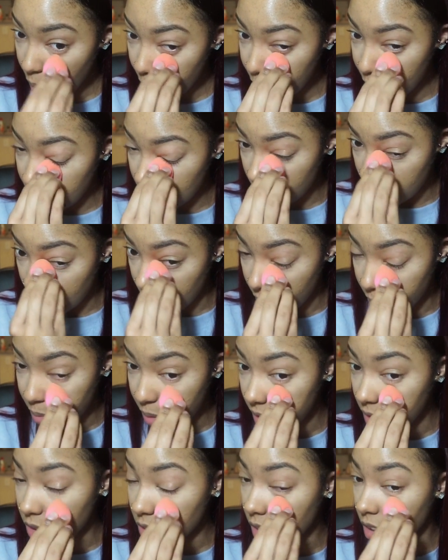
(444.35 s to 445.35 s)
Put the
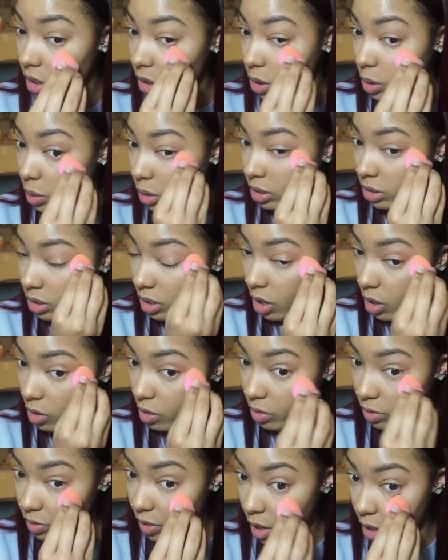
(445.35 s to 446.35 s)
peach color corrector
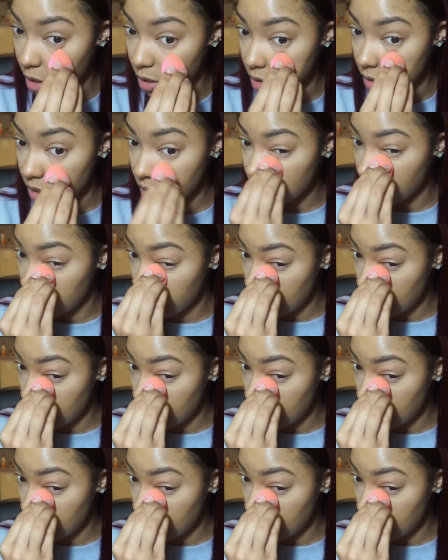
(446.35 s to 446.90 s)
on first